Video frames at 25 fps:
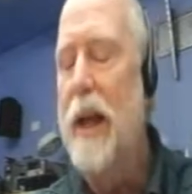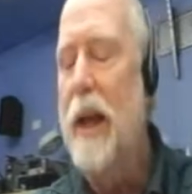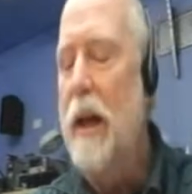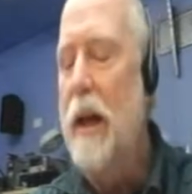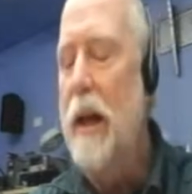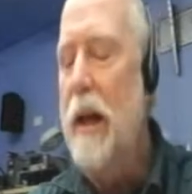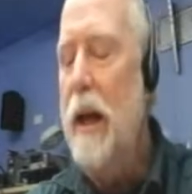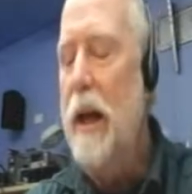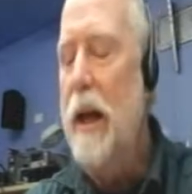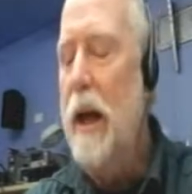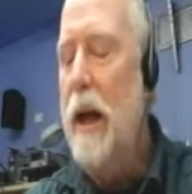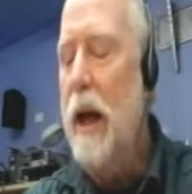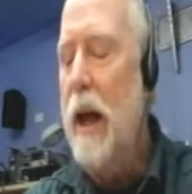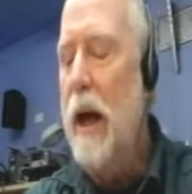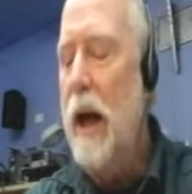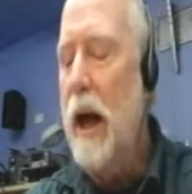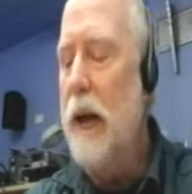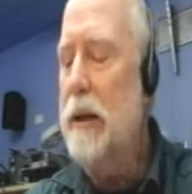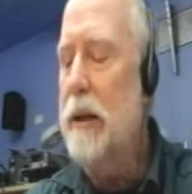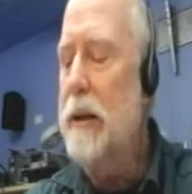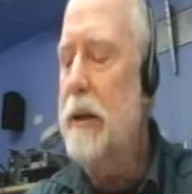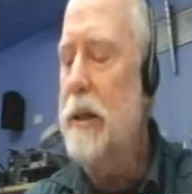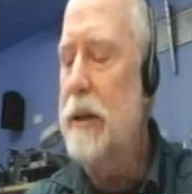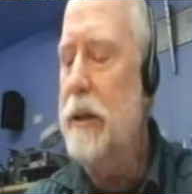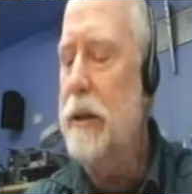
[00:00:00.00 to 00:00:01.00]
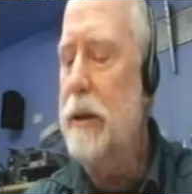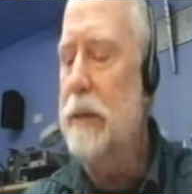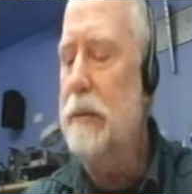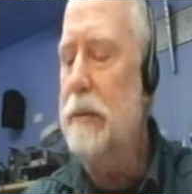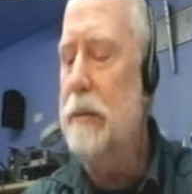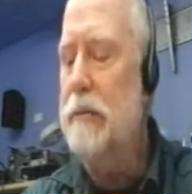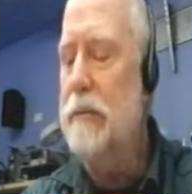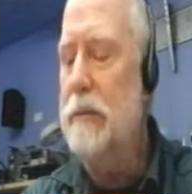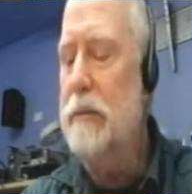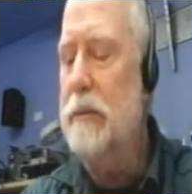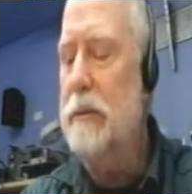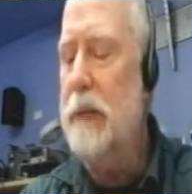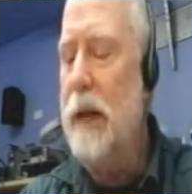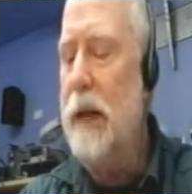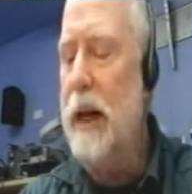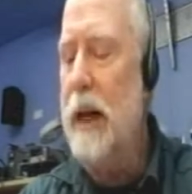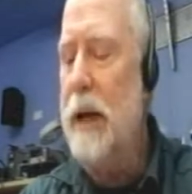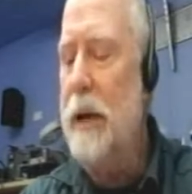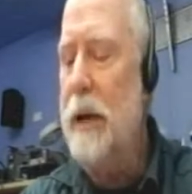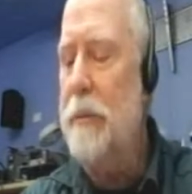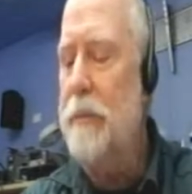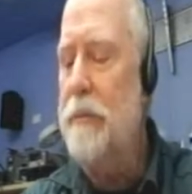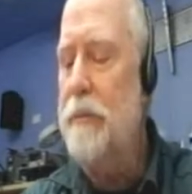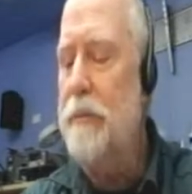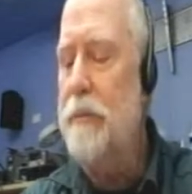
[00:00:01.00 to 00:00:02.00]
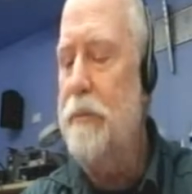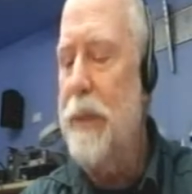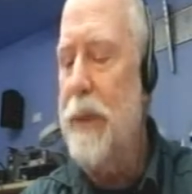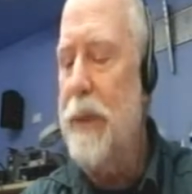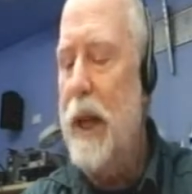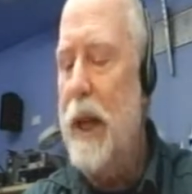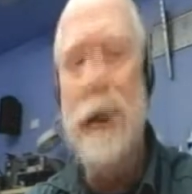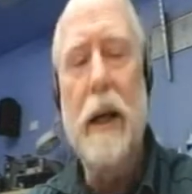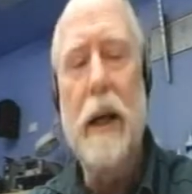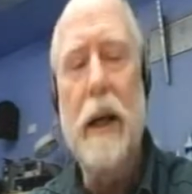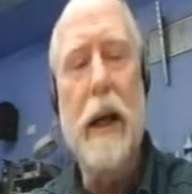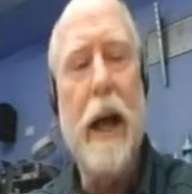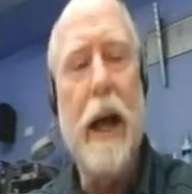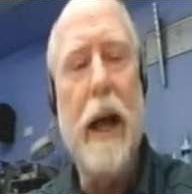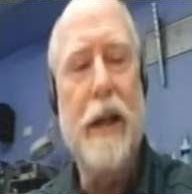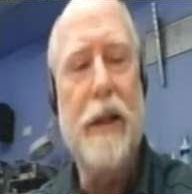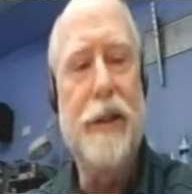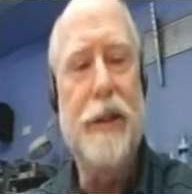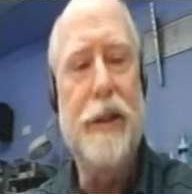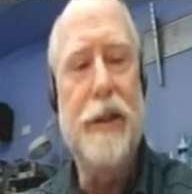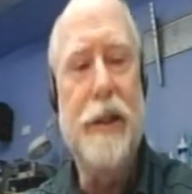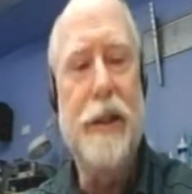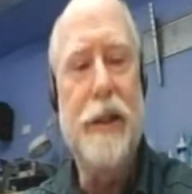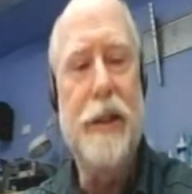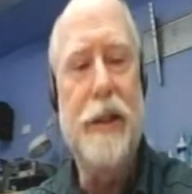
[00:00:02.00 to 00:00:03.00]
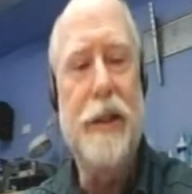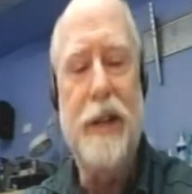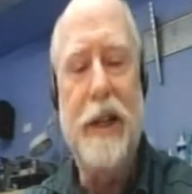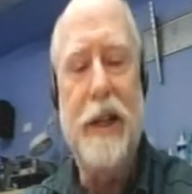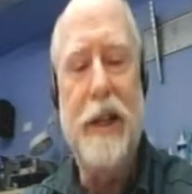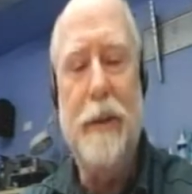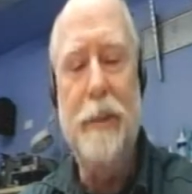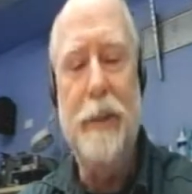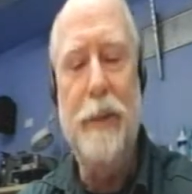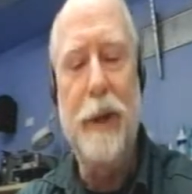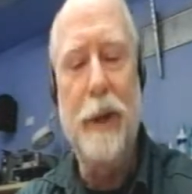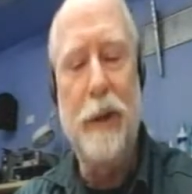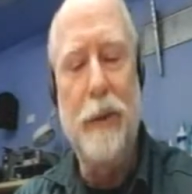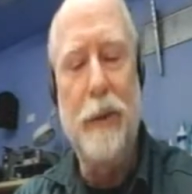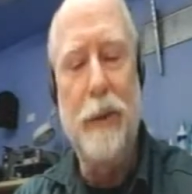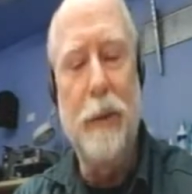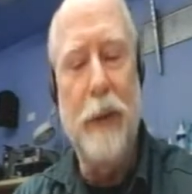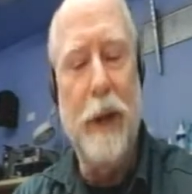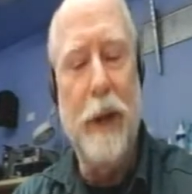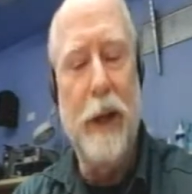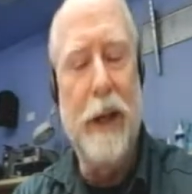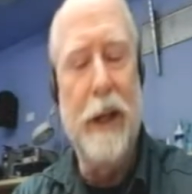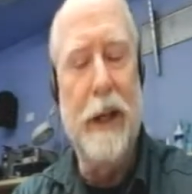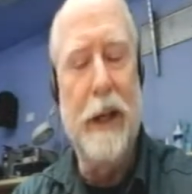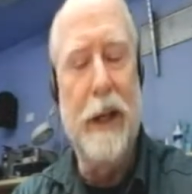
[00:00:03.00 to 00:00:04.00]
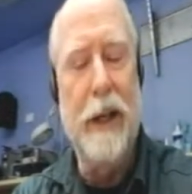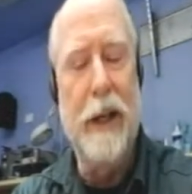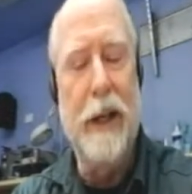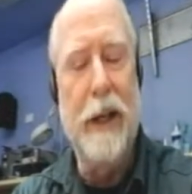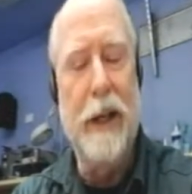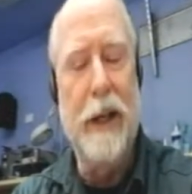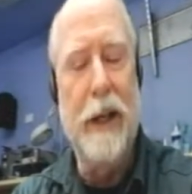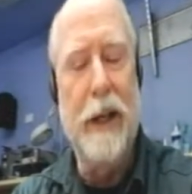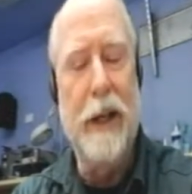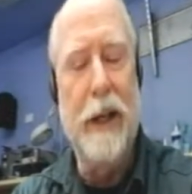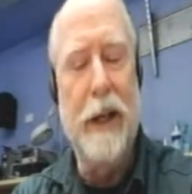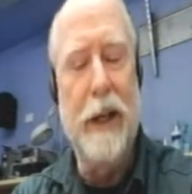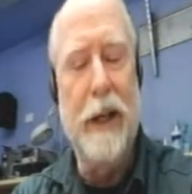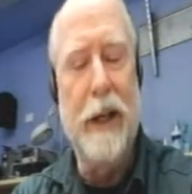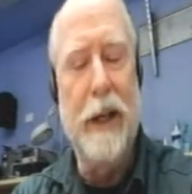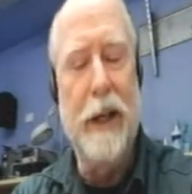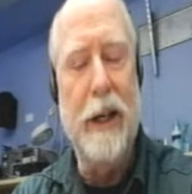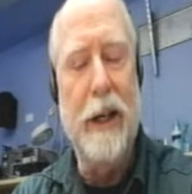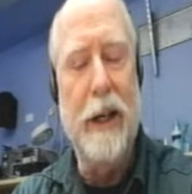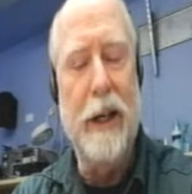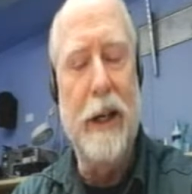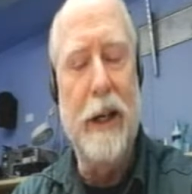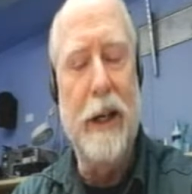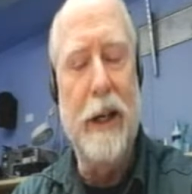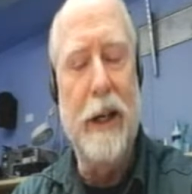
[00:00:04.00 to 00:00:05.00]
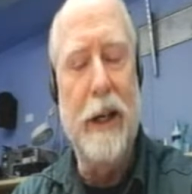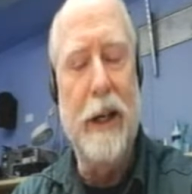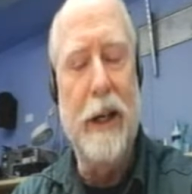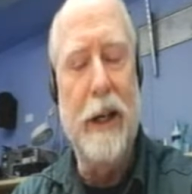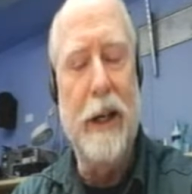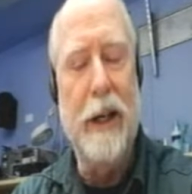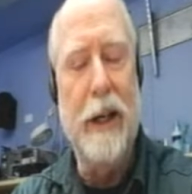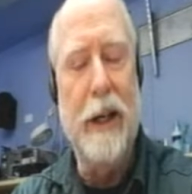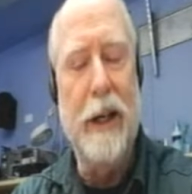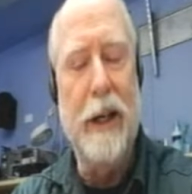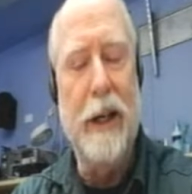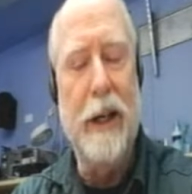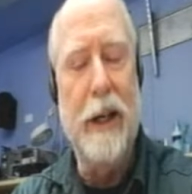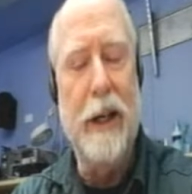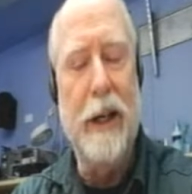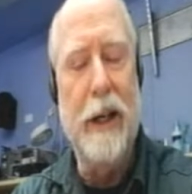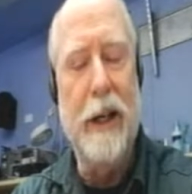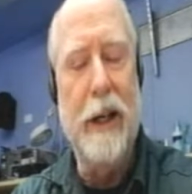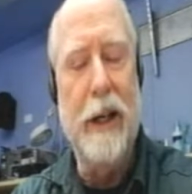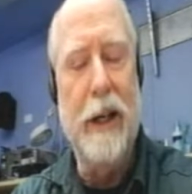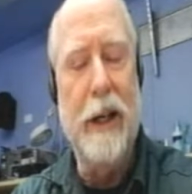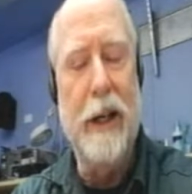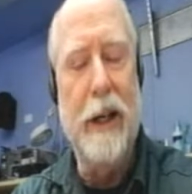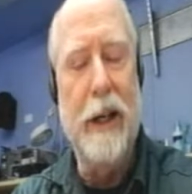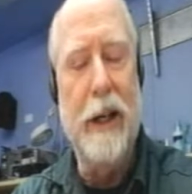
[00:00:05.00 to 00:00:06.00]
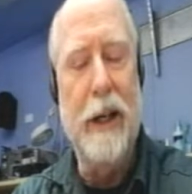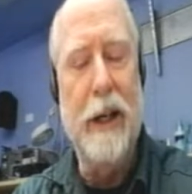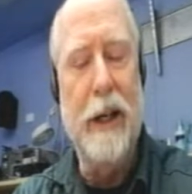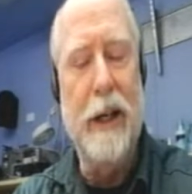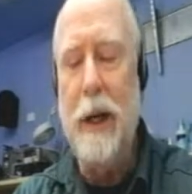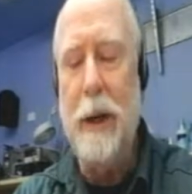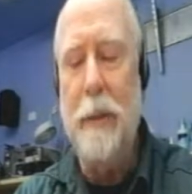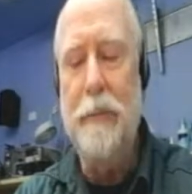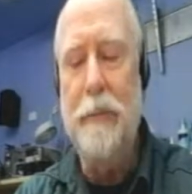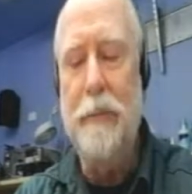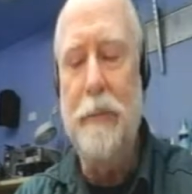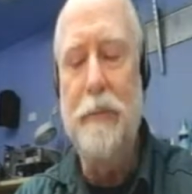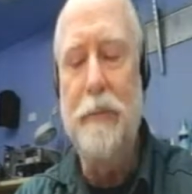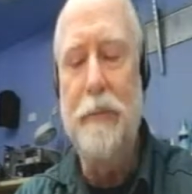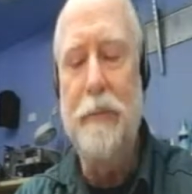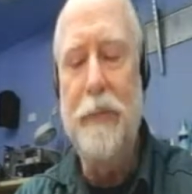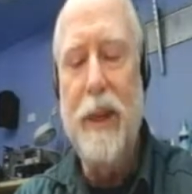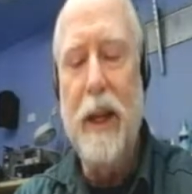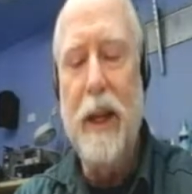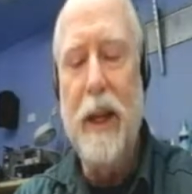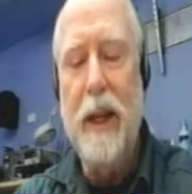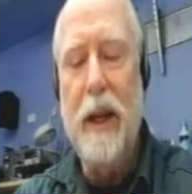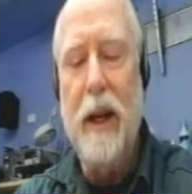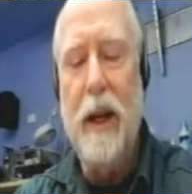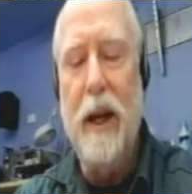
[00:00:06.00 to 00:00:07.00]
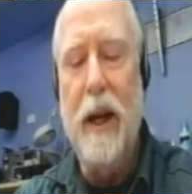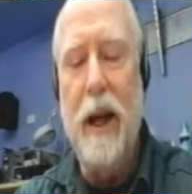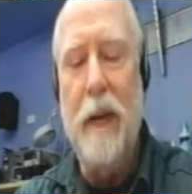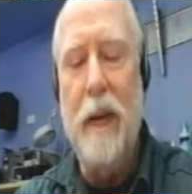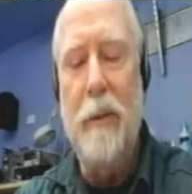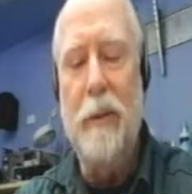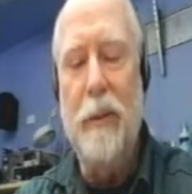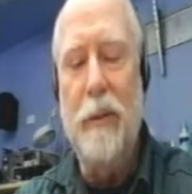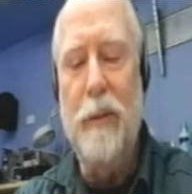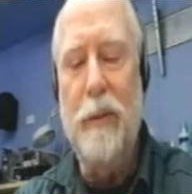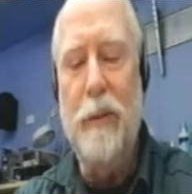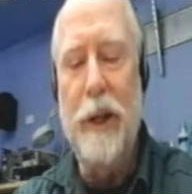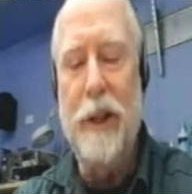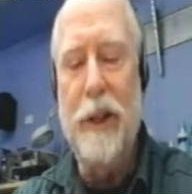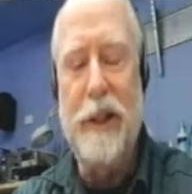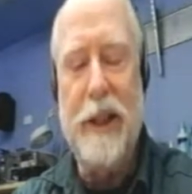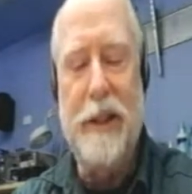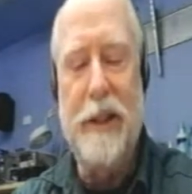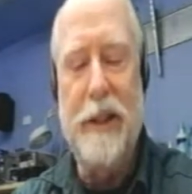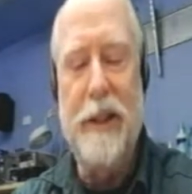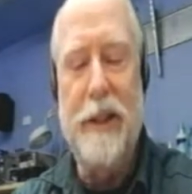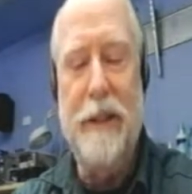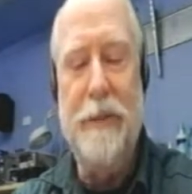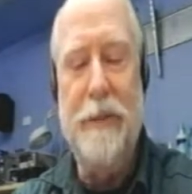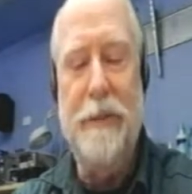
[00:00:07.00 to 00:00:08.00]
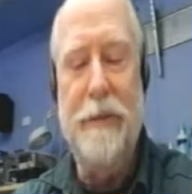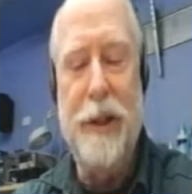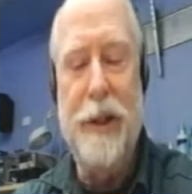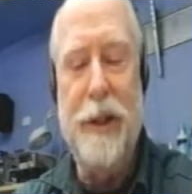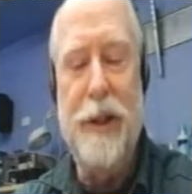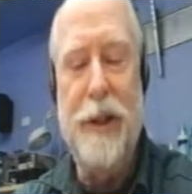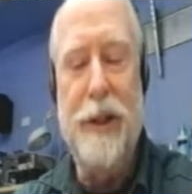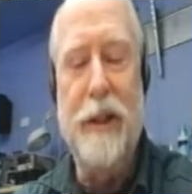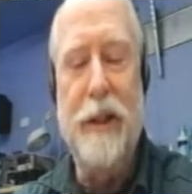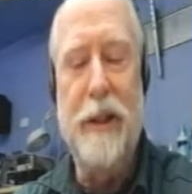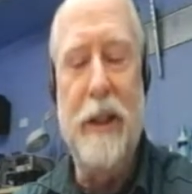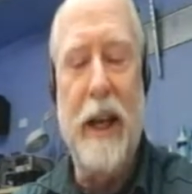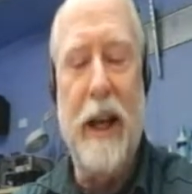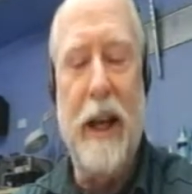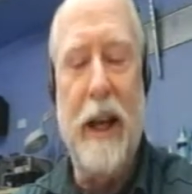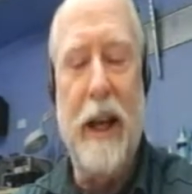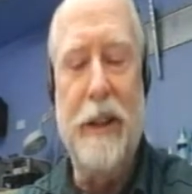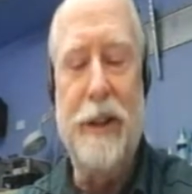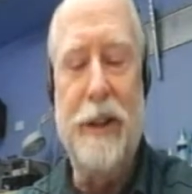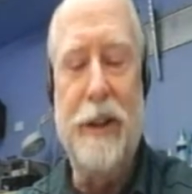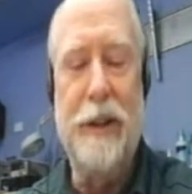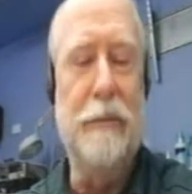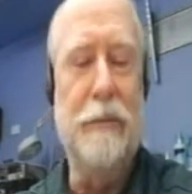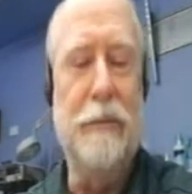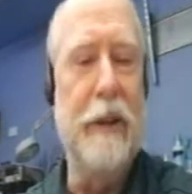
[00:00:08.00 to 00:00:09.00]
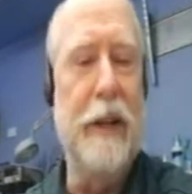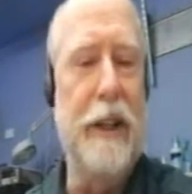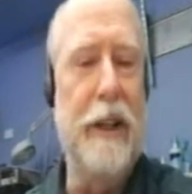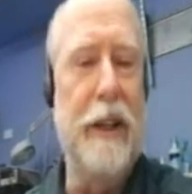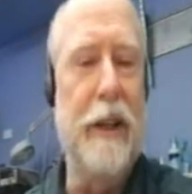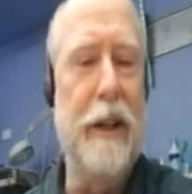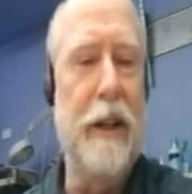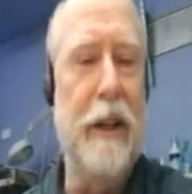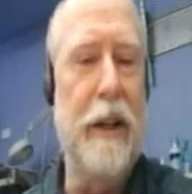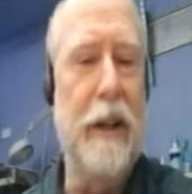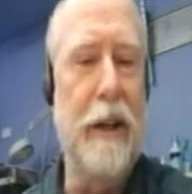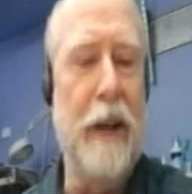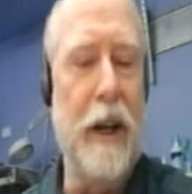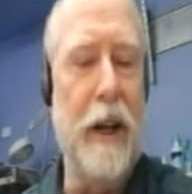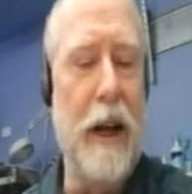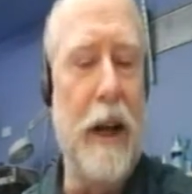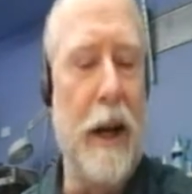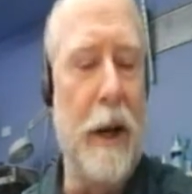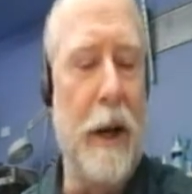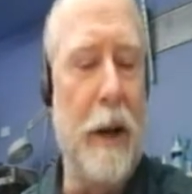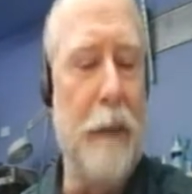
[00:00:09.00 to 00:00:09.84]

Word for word: until um, last December when um, one of the chaps who um, um, works at the division and is a regular um,